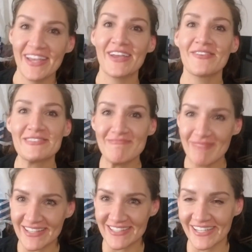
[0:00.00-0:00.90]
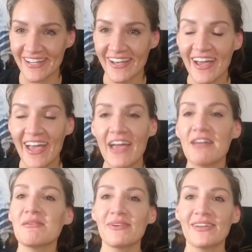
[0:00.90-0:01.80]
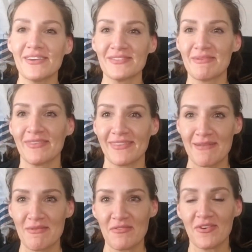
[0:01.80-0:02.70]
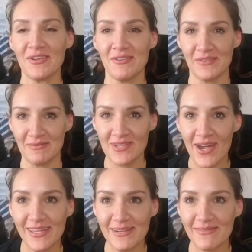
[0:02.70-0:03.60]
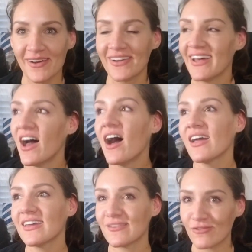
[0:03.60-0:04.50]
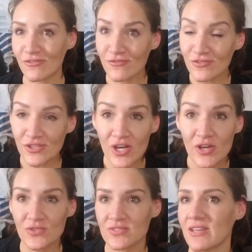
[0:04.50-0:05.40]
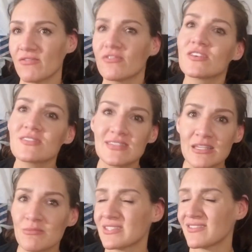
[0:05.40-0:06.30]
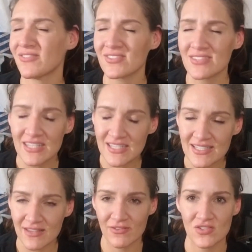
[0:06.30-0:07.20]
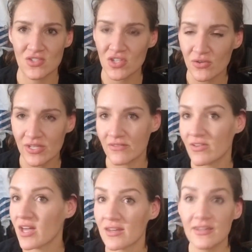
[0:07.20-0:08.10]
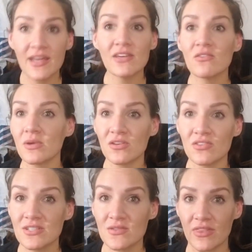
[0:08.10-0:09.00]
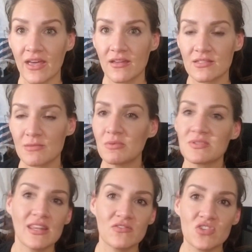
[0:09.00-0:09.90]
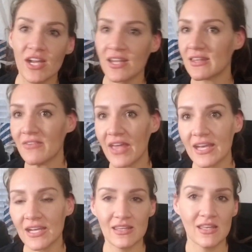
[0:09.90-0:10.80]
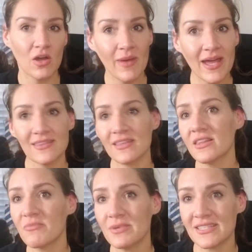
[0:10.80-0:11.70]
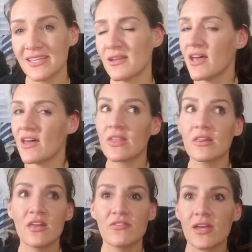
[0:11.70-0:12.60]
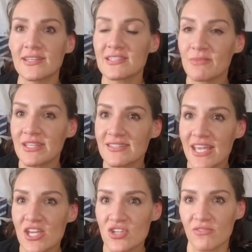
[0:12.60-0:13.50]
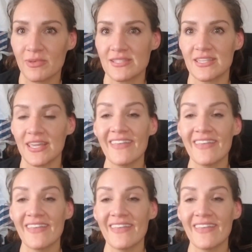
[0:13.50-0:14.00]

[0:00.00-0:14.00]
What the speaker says: It was amazing. Anybody who's been through that before, you know what I'm talking about. It flows. It feels seamless. It feels easy. It feels intuitive. Not everyone agrees with that. Some people say they've tried it and they've hated it and they go back and they love PC. They love the customization of PC.